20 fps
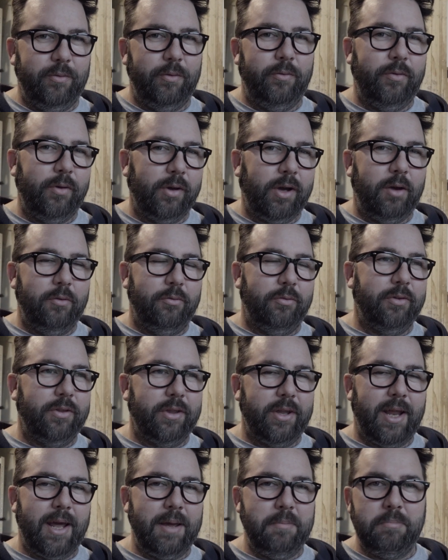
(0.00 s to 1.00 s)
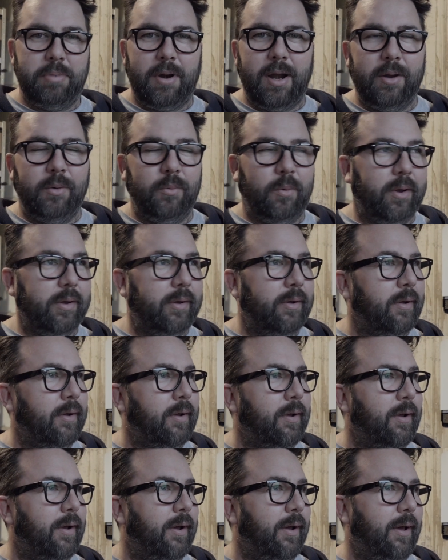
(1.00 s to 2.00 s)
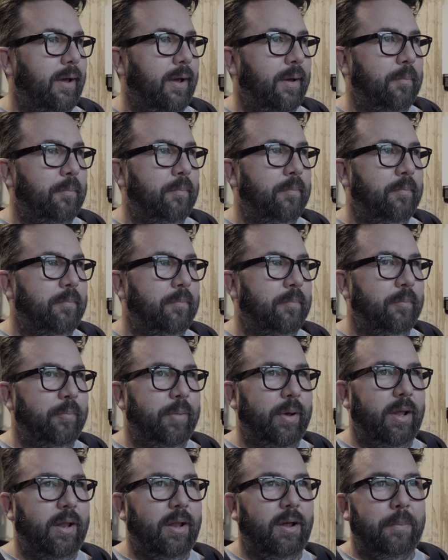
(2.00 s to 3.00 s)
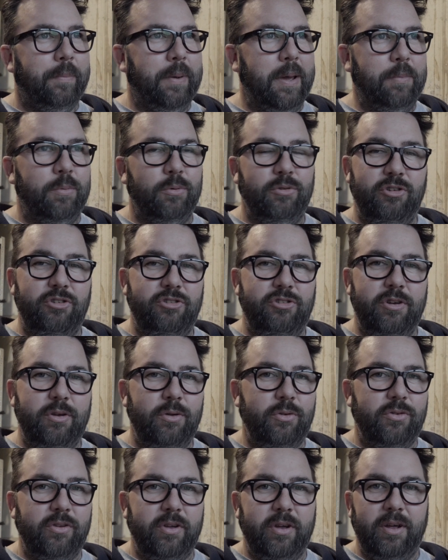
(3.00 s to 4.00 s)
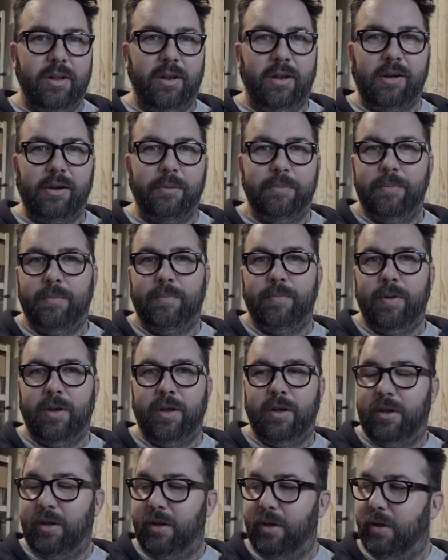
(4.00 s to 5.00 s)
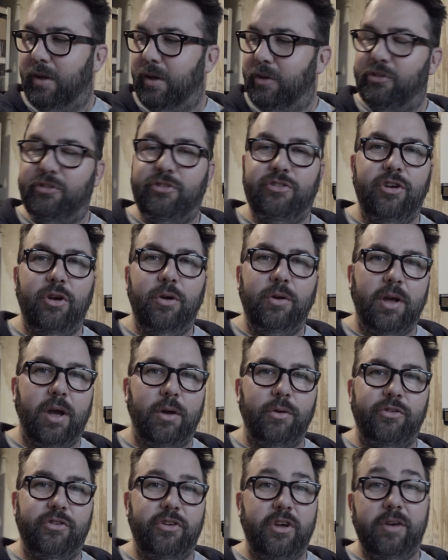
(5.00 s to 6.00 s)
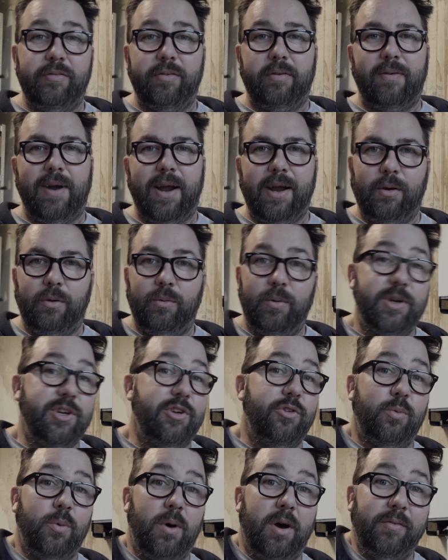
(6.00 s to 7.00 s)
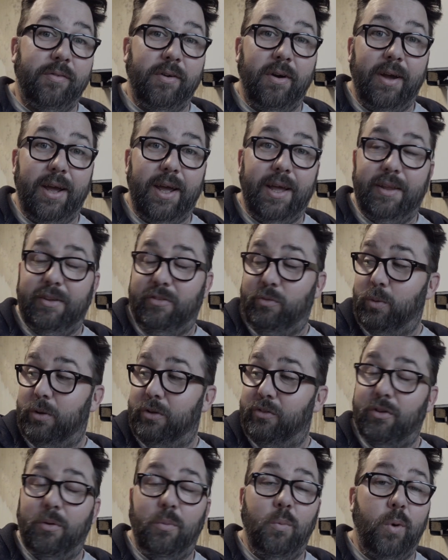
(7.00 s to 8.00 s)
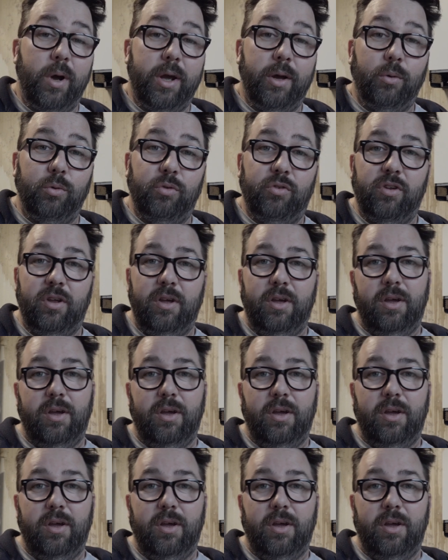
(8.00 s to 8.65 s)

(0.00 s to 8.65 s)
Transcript: if you go for the name brand one, but a lot of people just use like a studio server rack, which is what I've got here. This one's on wheels.